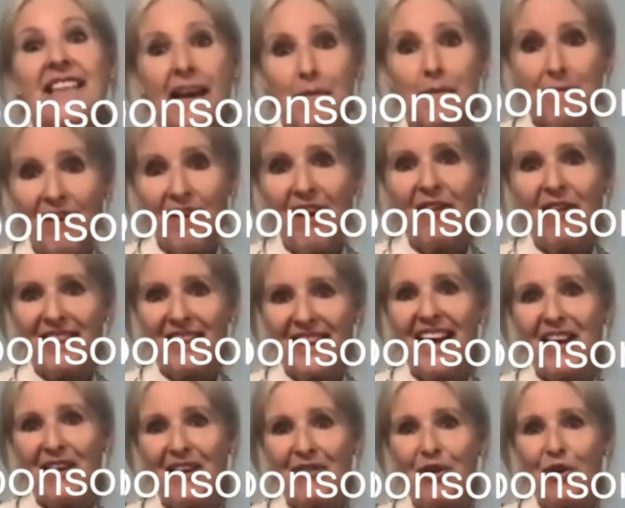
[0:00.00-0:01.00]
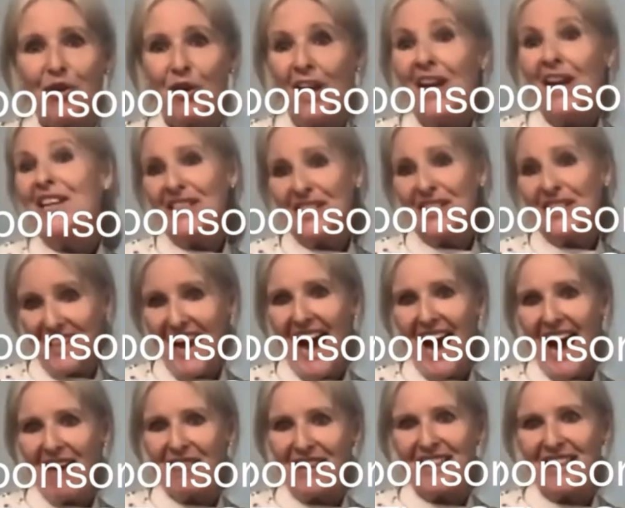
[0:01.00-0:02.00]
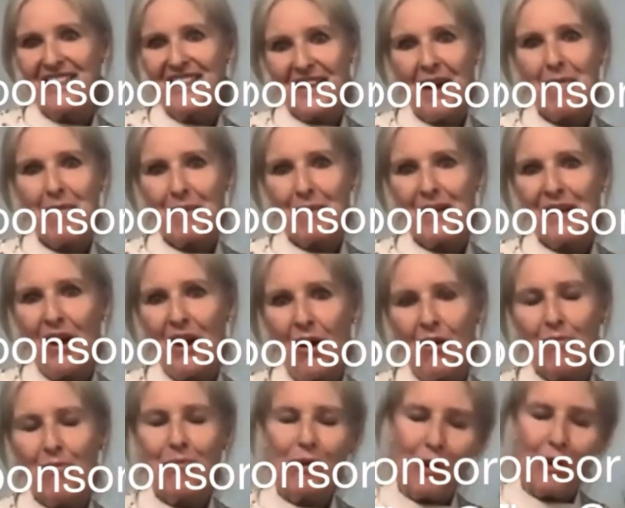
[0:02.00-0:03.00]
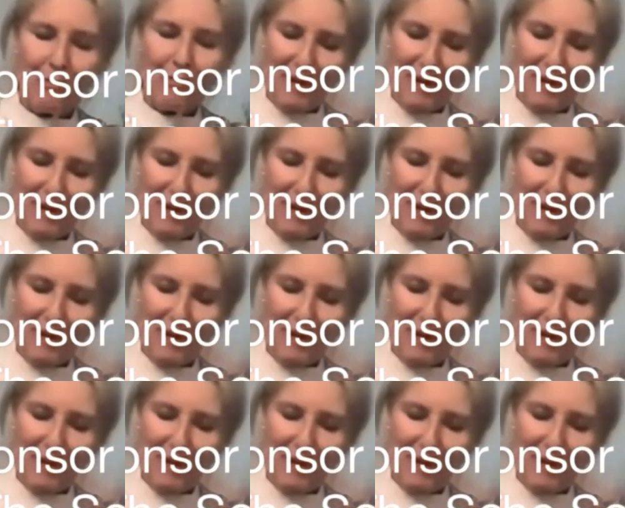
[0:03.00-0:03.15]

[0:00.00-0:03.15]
I'm very thankful to have this company on board.